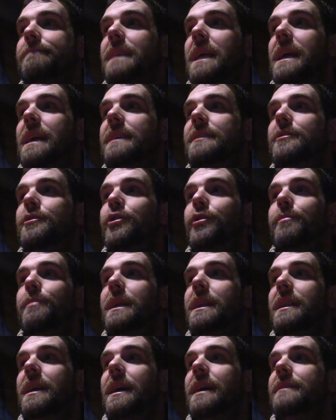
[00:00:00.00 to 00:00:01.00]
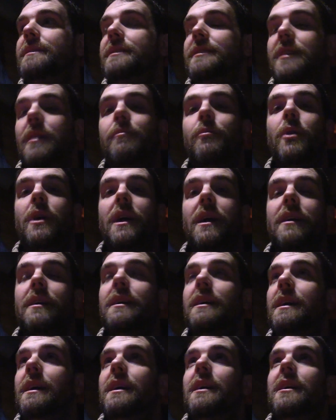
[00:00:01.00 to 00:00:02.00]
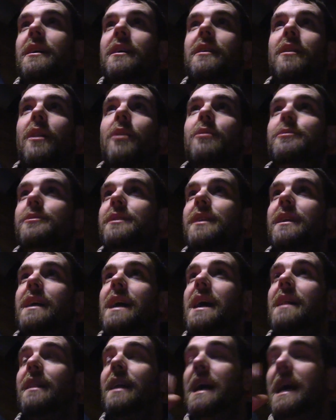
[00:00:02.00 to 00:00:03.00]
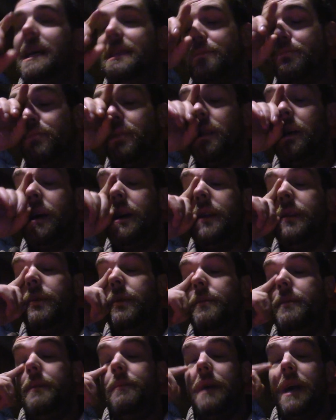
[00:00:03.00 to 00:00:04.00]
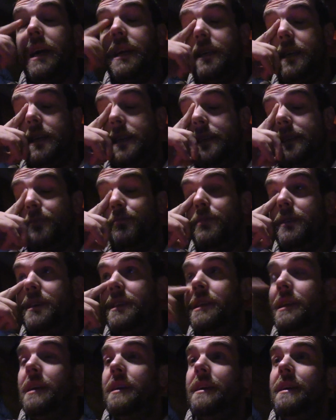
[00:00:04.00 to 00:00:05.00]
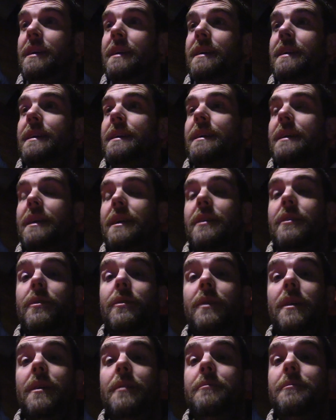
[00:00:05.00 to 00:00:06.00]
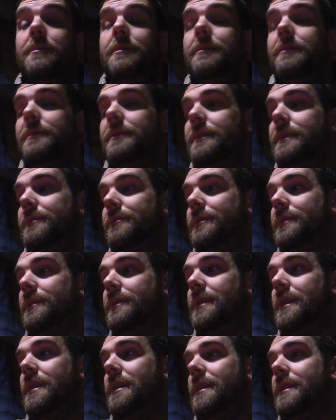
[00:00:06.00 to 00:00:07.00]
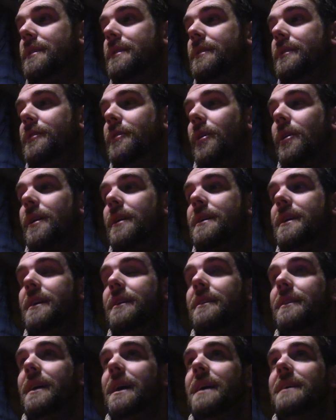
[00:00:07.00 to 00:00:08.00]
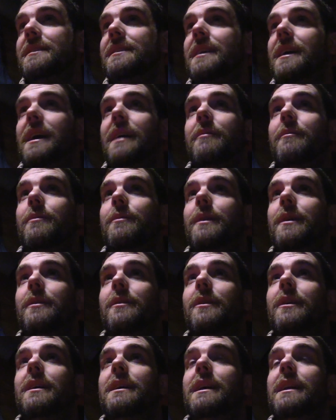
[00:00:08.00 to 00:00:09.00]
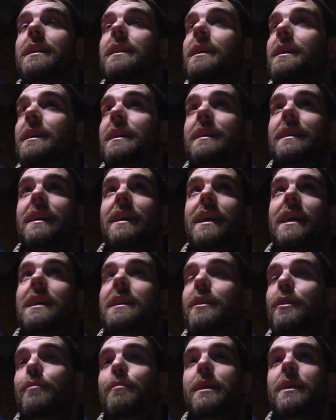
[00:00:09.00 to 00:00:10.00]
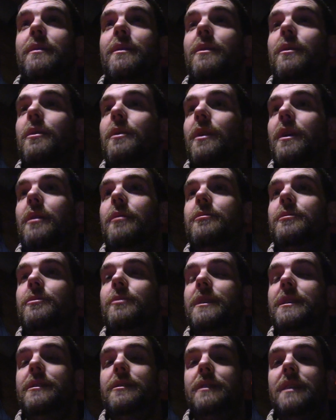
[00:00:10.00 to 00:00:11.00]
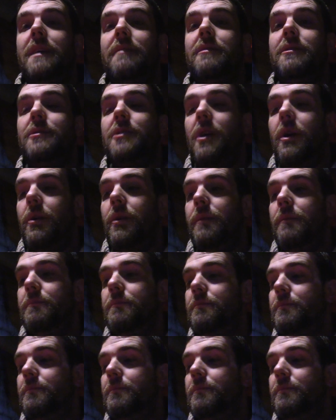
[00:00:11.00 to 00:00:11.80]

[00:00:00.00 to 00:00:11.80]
he should be dead somewhere close to that last blood would be my guess, but you know, who knows? It was uh, dark last night when we were looking. He could be real close, and we just never saw him.